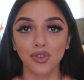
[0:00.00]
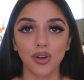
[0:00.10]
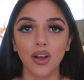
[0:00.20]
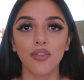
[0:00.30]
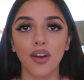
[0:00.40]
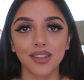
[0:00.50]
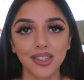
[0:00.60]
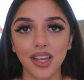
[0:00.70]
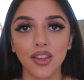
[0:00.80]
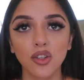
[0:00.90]
sure if I
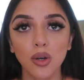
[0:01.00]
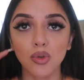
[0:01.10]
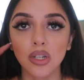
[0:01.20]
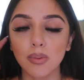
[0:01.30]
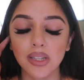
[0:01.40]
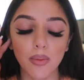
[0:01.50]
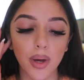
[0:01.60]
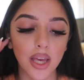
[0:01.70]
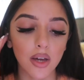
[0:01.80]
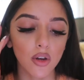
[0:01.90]
did get the top 20% in
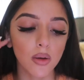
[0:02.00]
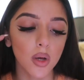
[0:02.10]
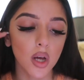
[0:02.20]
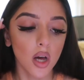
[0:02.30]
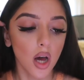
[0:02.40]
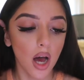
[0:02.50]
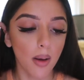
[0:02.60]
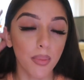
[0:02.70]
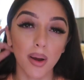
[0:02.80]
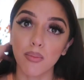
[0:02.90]
my year group,
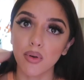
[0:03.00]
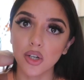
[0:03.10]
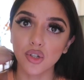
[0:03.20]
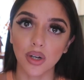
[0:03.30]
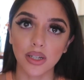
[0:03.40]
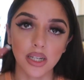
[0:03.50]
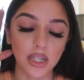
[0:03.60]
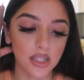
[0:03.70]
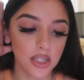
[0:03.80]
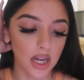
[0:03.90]
but I'm pretty sure I
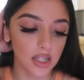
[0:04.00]
did.